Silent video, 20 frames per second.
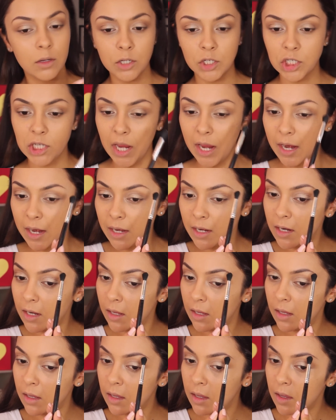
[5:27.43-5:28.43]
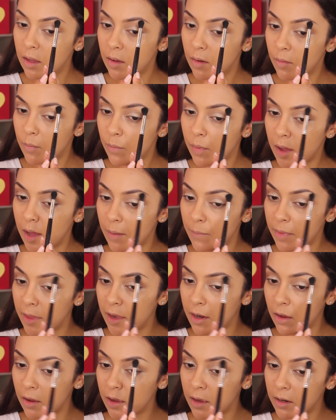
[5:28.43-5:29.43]
shade, pop
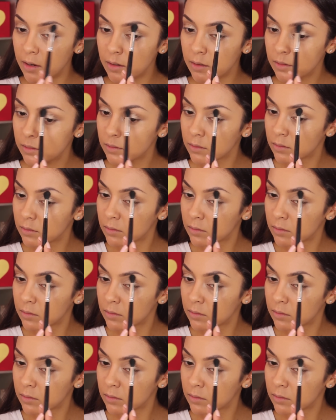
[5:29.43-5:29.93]
that on.